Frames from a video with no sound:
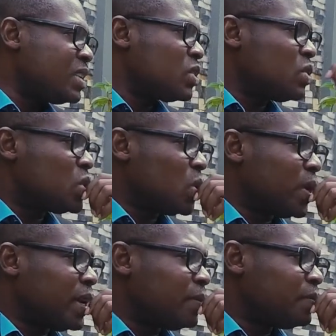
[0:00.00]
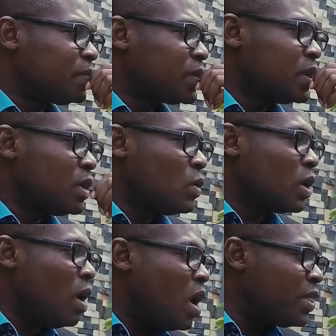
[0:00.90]
you, Zoe, with
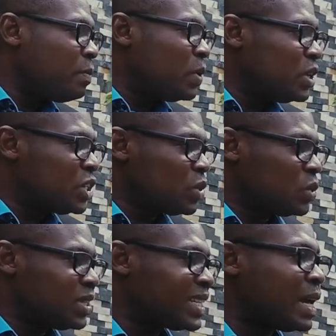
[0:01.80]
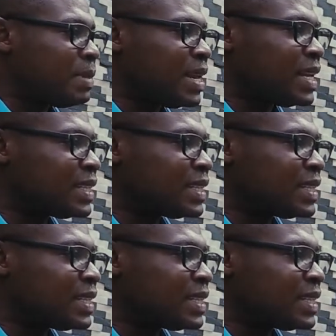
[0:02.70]
all the political staminas